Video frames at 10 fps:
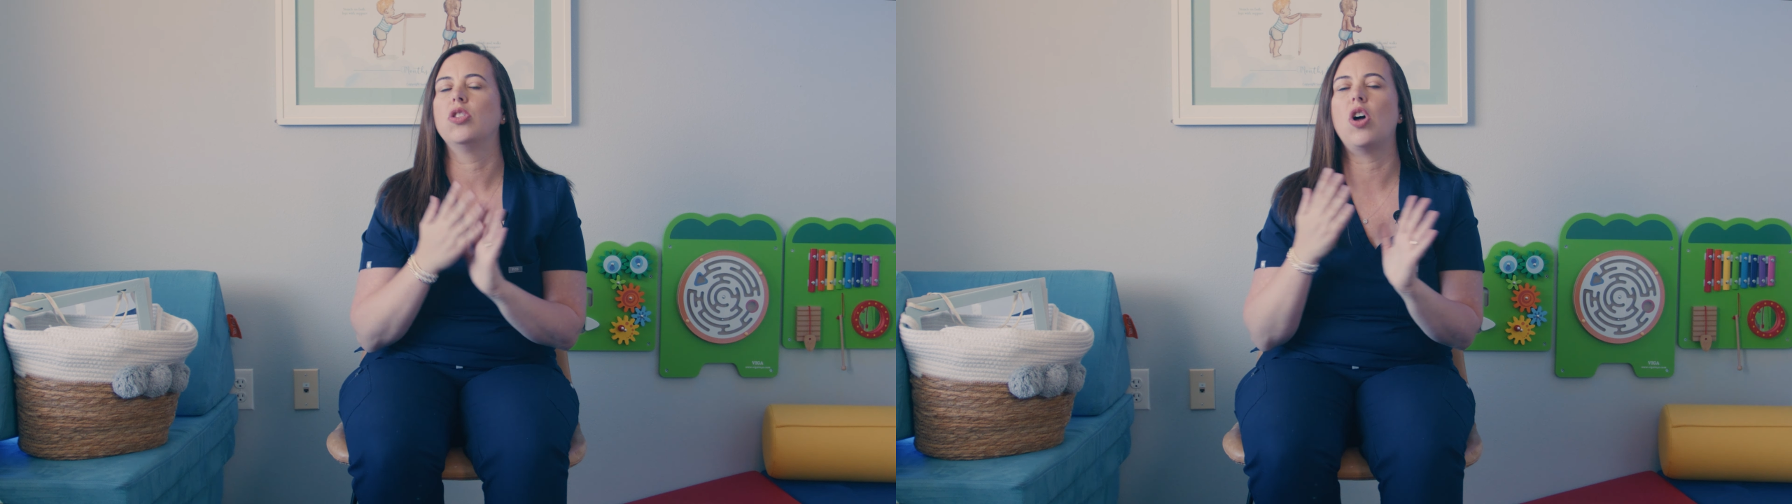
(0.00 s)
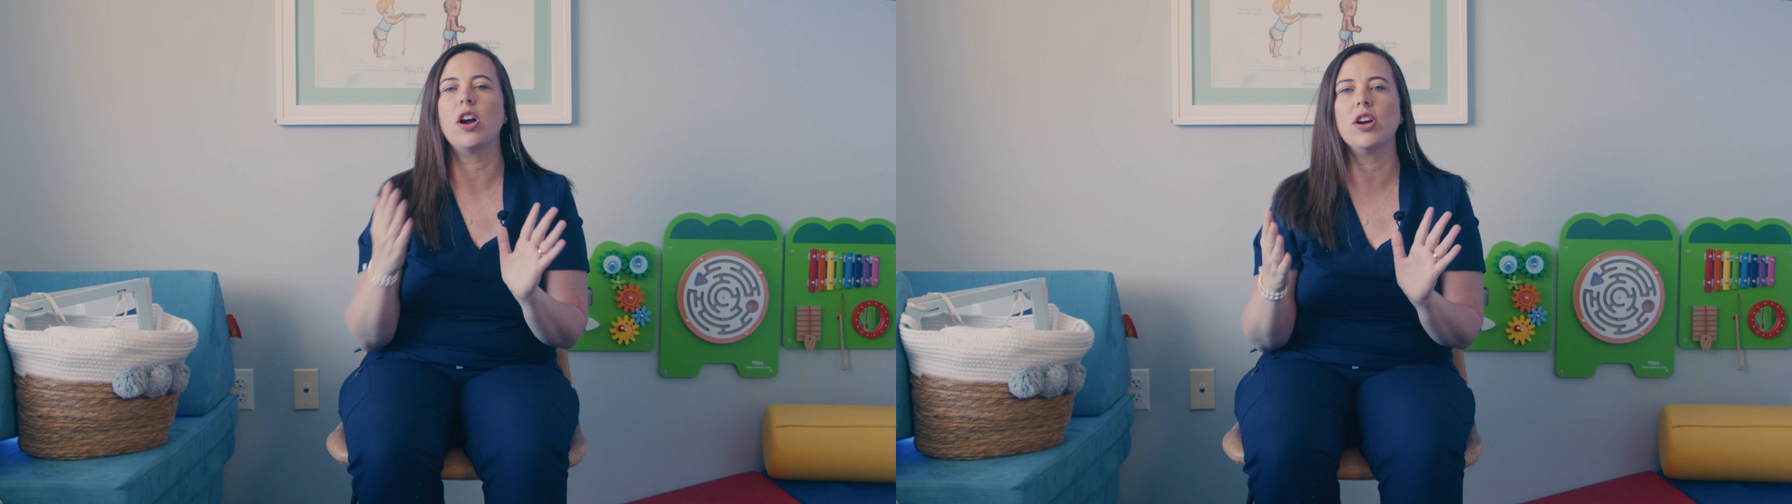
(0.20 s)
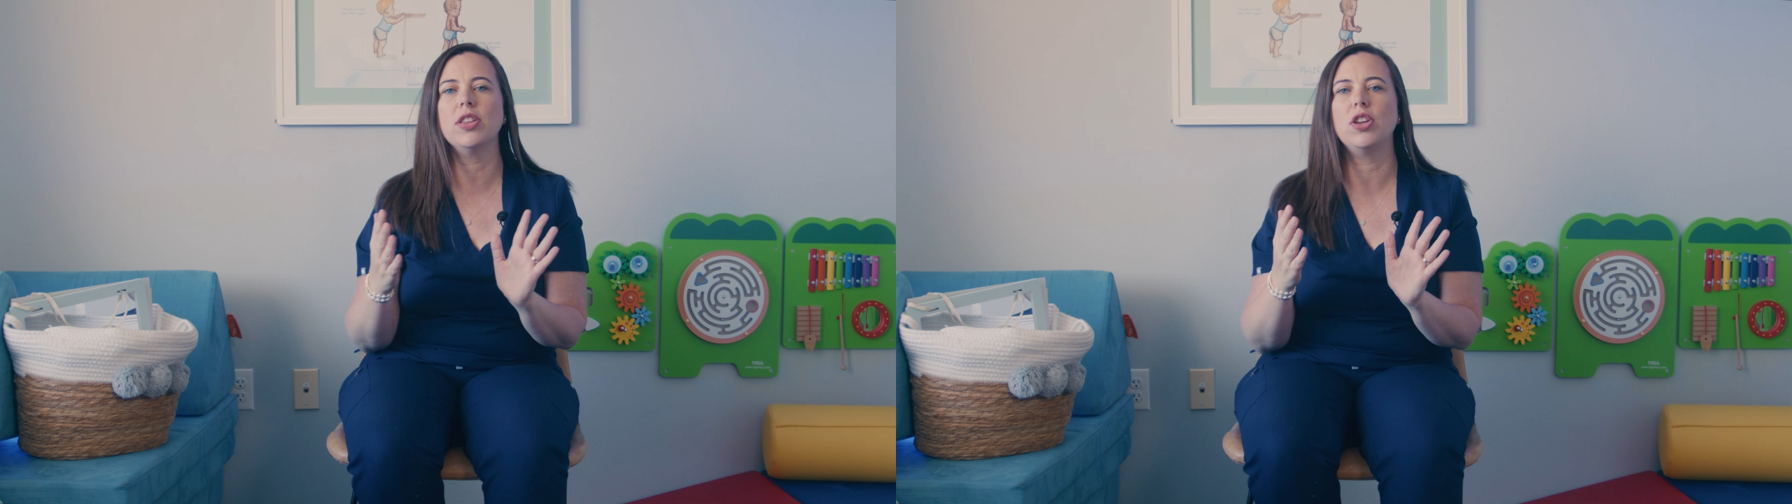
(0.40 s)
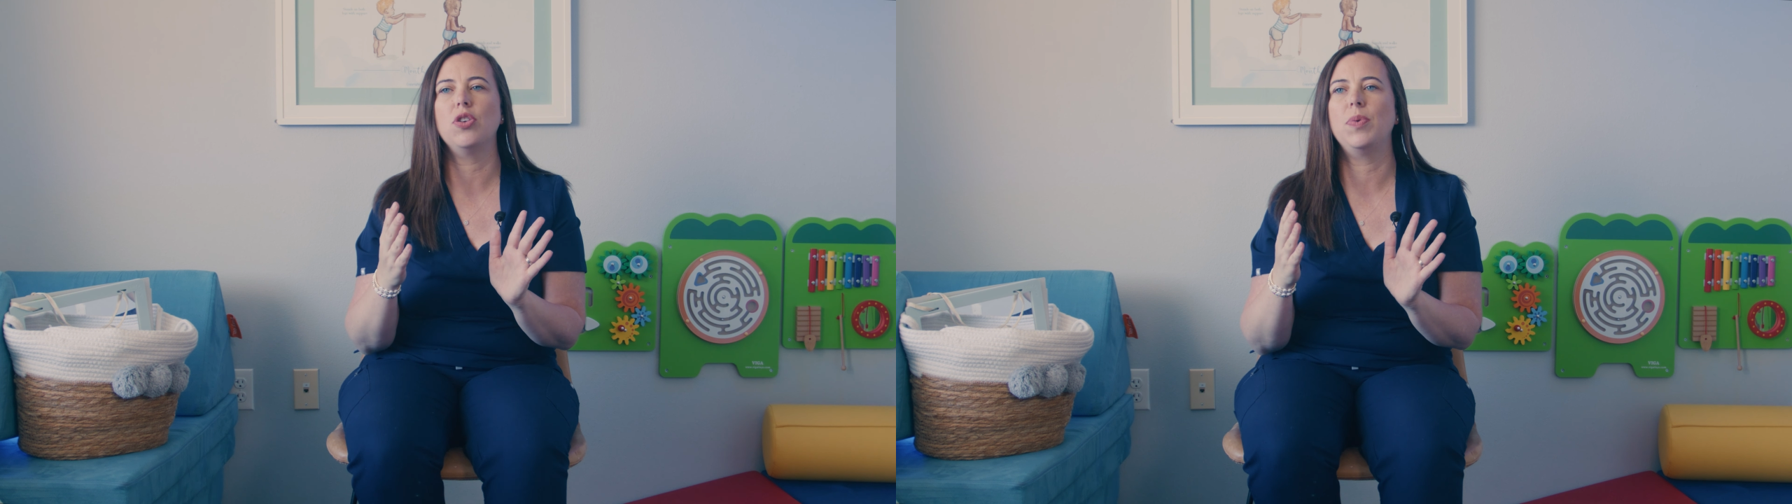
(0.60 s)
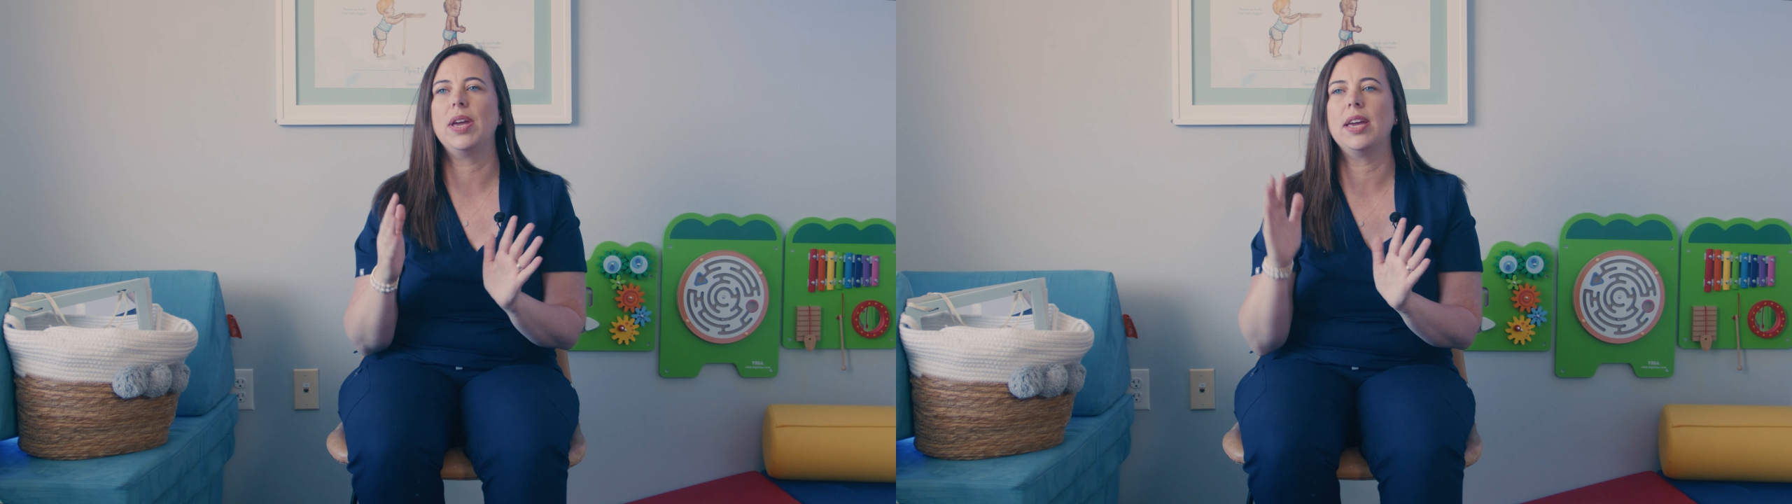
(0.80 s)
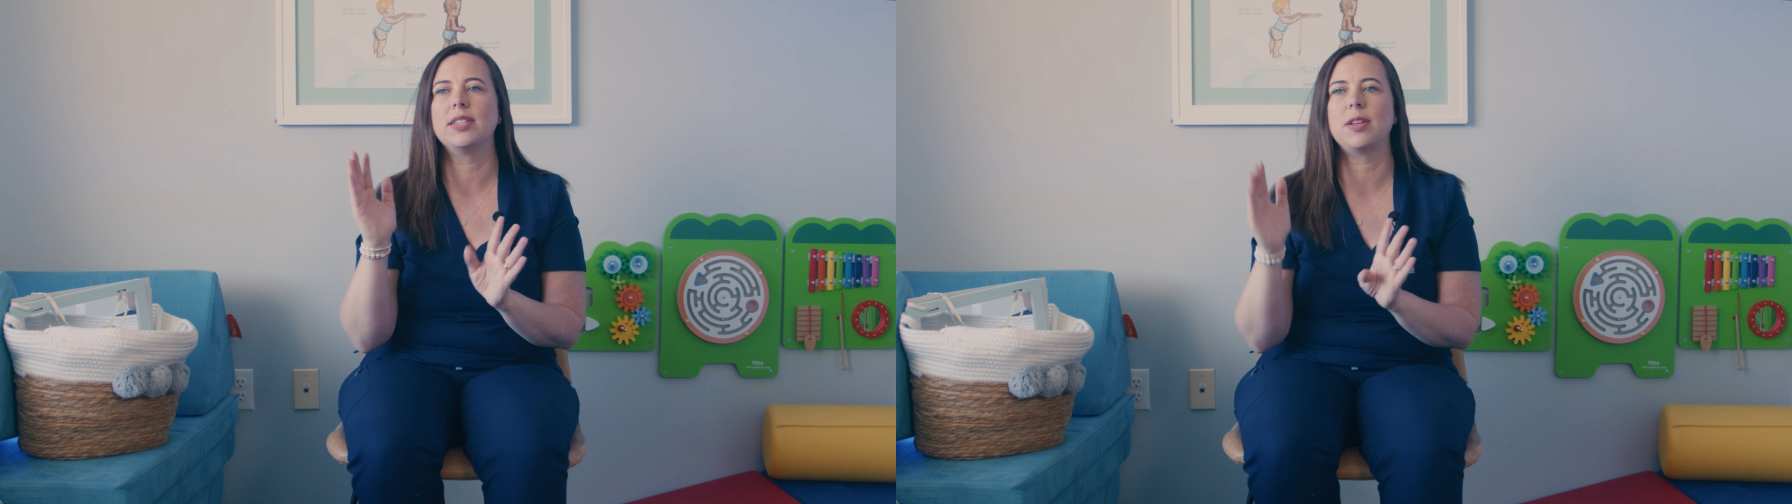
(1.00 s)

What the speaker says: longer than a week,